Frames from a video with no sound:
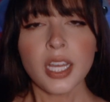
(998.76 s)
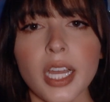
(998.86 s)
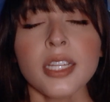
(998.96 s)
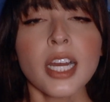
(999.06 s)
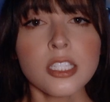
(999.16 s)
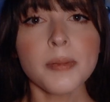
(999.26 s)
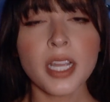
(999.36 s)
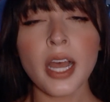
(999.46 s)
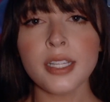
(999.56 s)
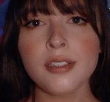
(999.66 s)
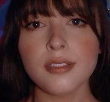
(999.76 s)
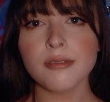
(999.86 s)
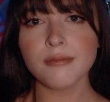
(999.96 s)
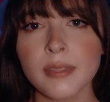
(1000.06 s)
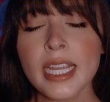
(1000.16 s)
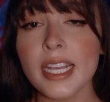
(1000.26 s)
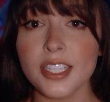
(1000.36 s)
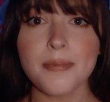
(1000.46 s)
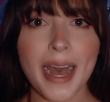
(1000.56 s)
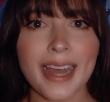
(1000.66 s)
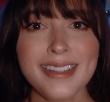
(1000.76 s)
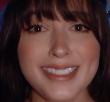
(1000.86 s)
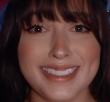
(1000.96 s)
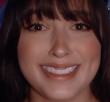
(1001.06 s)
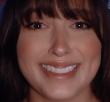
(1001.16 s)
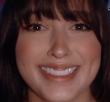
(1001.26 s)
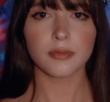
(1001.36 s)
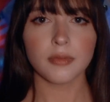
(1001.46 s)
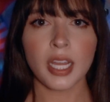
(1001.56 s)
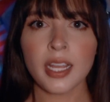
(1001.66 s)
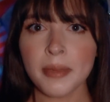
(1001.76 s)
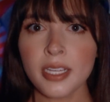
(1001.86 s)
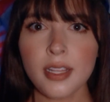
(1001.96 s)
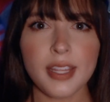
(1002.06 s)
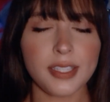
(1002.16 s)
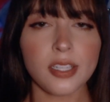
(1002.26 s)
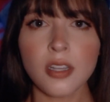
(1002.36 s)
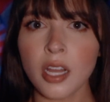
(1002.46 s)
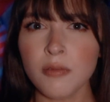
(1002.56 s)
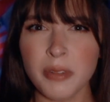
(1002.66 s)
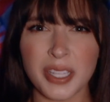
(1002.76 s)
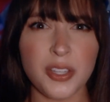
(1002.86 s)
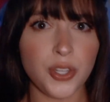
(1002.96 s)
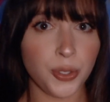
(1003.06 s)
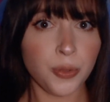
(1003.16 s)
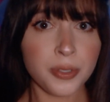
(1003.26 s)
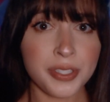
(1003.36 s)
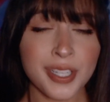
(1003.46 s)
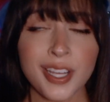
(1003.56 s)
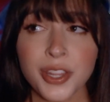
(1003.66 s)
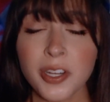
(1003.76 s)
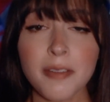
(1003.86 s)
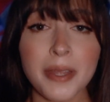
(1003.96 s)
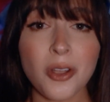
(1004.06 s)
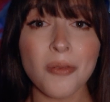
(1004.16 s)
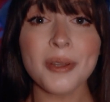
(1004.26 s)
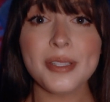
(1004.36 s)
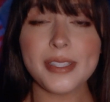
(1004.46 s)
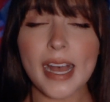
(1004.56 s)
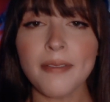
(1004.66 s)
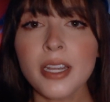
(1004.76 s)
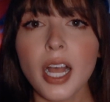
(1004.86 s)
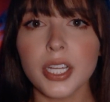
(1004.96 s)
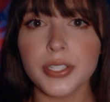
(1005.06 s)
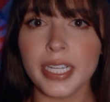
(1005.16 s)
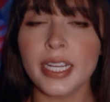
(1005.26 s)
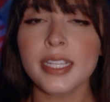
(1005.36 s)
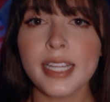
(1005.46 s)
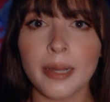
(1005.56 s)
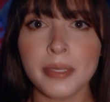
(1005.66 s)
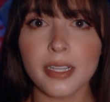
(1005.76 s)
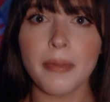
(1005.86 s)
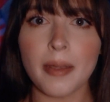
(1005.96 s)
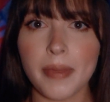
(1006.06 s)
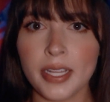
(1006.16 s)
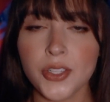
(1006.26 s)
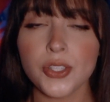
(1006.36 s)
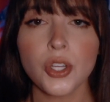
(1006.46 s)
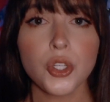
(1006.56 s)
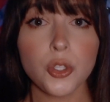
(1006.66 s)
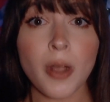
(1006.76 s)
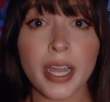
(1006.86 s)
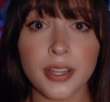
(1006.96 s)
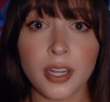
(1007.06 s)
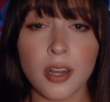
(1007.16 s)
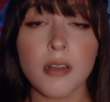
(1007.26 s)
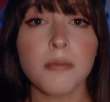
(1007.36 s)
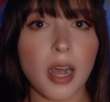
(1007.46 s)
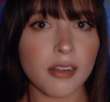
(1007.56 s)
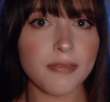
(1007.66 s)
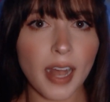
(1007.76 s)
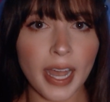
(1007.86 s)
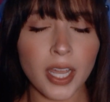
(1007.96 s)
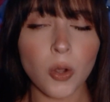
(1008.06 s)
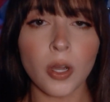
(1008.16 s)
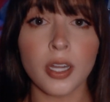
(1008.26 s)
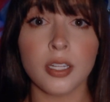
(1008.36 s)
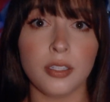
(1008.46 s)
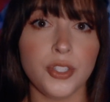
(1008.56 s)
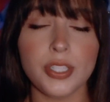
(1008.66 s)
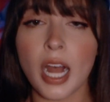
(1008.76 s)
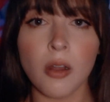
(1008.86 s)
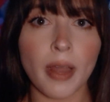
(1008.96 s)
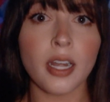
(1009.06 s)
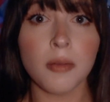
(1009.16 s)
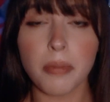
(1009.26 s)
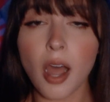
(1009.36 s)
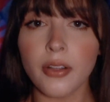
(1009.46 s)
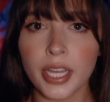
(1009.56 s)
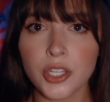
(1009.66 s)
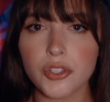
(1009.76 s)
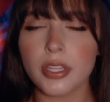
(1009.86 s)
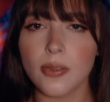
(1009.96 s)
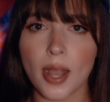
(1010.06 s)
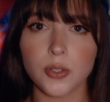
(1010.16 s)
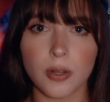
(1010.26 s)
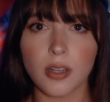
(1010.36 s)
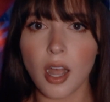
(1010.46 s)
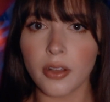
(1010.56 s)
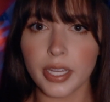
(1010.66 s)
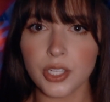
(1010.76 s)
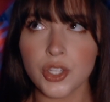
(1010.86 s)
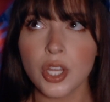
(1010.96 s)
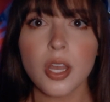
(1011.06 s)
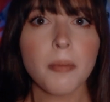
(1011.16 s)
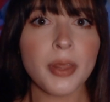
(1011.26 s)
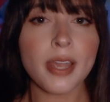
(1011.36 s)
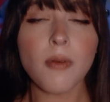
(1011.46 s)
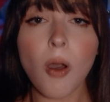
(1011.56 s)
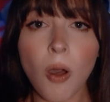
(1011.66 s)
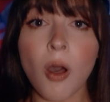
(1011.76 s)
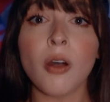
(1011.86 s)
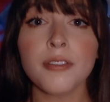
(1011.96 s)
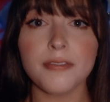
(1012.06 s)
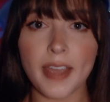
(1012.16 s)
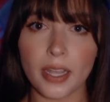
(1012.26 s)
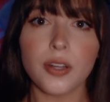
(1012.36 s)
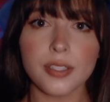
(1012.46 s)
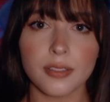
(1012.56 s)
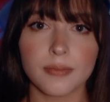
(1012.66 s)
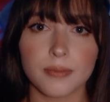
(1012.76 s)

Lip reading: And that's because it is bad. And I mean, this is not really news. There have been over 700 attempted amendments to either modify or just outright abolish the Electoral College, but they've all failed,